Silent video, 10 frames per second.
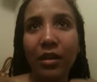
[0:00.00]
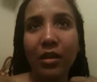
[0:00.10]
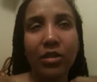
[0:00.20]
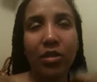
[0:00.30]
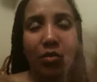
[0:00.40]

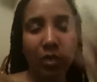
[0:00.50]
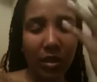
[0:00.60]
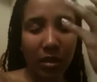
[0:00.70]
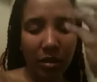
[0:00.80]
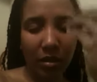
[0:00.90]
is
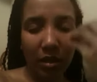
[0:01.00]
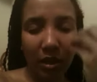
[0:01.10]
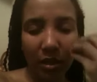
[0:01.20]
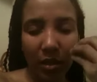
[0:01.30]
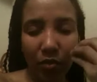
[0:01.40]
only a,
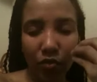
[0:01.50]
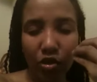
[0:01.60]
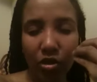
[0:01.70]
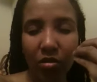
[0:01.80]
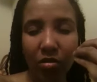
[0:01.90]
an
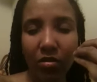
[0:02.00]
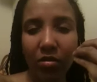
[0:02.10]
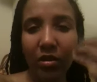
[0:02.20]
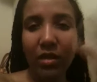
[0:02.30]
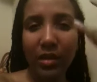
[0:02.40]
illusion.
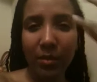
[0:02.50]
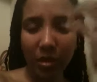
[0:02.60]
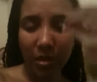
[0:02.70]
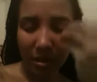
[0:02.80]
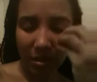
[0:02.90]
It's
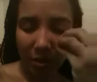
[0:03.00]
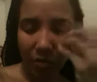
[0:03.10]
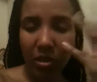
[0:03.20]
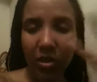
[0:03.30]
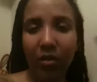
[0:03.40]
something that's
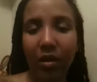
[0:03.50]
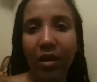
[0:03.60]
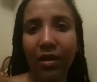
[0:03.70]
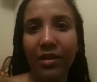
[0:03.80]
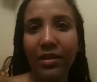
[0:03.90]
closing your
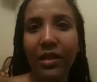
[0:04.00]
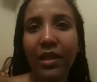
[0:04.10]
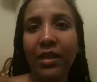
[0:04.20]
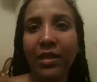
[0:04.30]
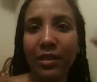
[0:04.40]
eyes.
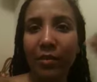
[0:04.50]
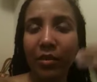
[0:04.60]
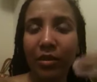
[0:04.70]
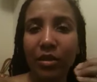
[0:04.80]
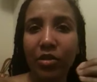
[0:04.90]
It's
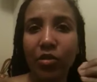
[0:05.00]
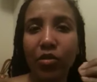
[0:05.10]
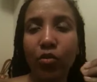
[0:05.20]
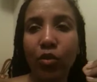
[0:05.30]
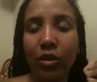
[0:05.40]
something that's
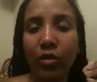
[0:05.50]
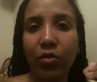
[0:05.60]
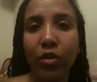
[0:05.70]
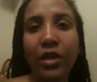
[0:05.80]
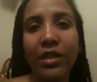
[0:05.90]
deluding
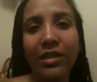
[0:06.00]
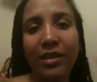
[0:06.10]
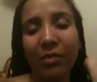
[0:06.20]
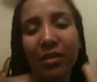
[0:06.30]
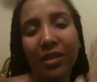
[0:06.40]
you. It's
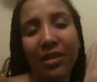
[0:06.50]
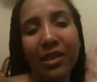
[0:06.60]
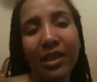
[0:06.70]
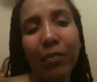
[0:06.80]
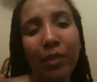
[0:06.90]
something that's
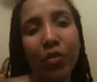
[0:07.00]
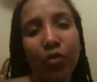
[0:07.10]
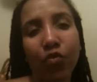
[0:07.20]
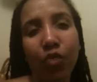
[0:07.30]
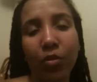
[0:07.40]
keeping
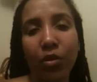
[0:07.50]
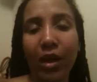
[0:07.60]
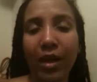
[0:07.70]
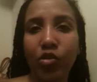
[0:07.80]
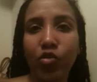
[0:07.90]
you from your
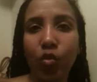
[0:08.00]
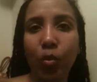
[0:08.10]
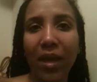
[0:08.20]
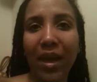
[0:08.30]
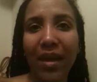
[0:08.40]
actual
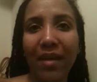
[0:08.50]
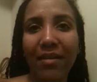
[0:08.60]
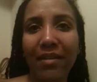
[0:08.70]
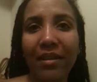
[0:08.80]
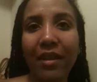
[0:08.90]

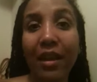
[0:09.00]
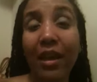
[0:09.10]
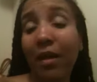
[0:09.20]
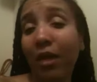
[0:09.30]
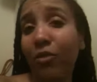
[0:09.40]
path.
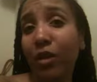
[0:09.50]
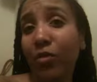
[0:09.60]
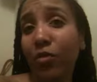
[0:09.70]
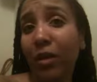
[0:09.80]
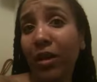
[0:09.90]
How,
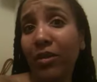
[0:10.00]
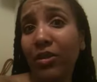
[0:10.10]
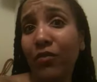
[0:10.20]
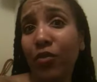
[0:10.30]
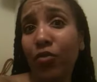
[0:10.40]
no matter how
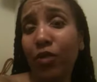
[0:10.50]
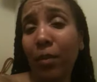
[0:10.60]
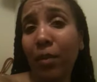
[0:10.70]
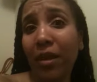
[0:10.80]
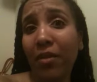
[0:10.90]
difficult
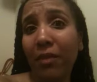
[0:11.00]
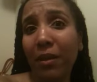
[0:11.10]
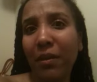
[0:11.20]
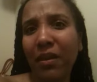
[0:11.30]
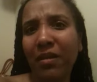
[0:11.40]
that path
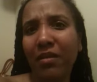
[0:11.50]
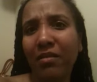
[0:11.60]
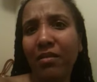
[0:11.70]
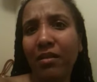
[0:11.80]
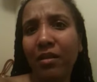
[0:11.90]
may be.
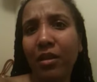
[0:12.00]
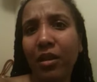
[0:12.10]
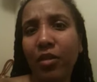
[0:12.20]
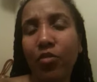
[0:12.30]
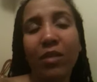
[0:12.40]

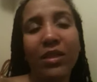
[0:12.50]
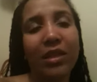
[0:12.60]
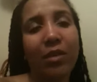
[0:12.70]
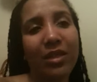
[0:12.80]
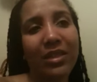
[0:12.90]
You may
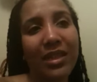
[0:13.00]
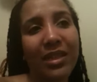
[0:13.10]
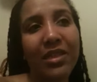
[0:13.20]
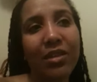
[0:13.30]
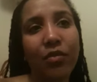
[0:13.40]
say, well, it's
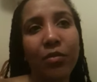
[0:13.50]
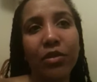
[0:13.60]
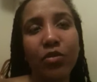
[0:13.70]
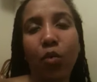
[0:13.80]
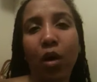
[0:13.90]
easier for me
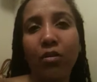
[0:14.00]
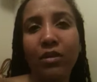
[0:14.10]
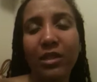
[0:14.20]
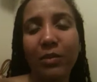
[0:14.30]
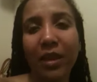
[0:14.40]
to walk
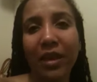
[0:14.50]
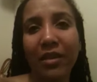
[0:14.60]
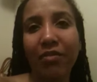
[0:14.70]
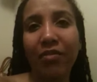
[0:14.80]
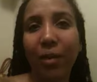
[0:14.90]
this path
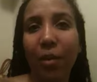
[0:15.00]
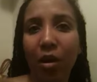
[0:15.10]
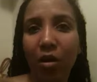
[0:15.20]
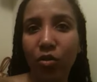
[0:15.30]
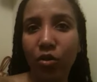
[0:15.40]
if I'm
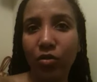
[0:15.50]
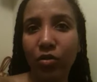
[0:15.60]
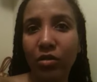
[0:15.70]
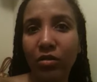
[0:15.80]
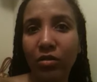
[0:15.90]
altered.